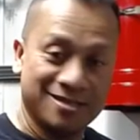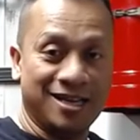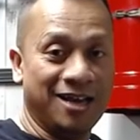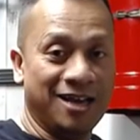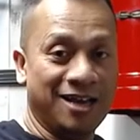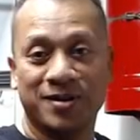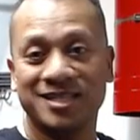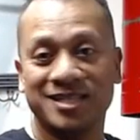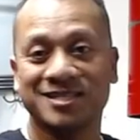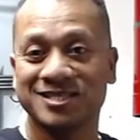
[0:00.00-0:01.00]

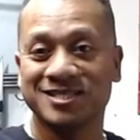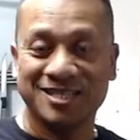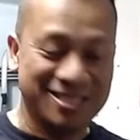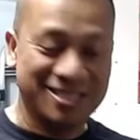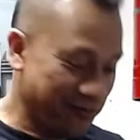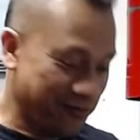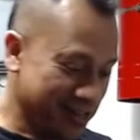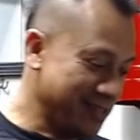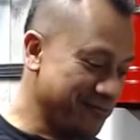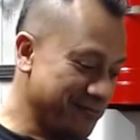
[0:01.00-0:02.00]
everybody does it
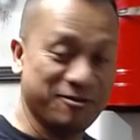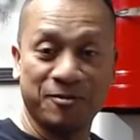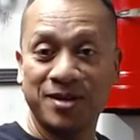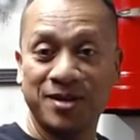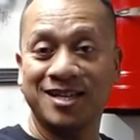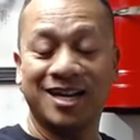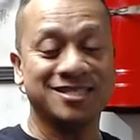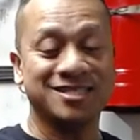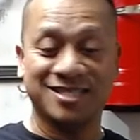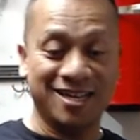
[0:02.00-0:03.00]
differently. For me, I
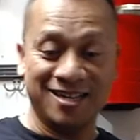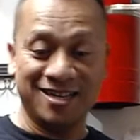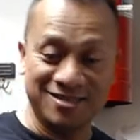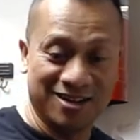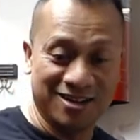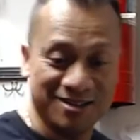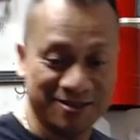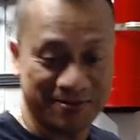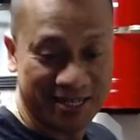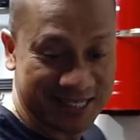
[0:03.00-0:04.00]
just get it done.
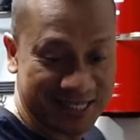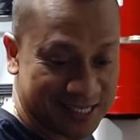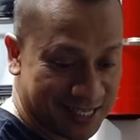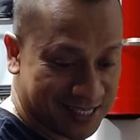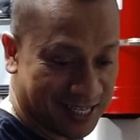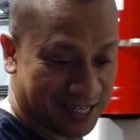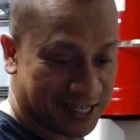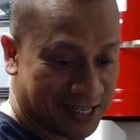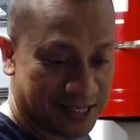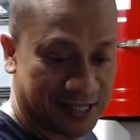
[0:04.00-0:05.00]
I mean, that's that's it.
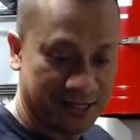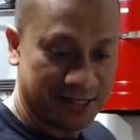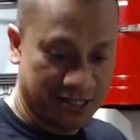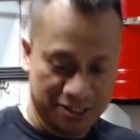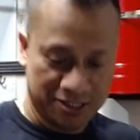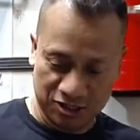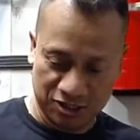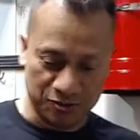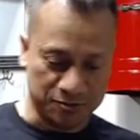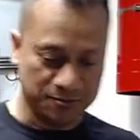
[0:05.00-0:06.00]

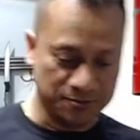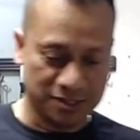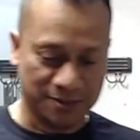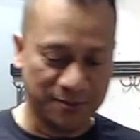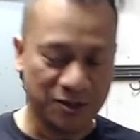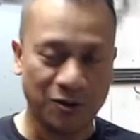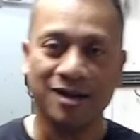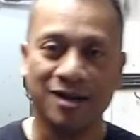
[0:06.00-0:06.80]
So somebody, I,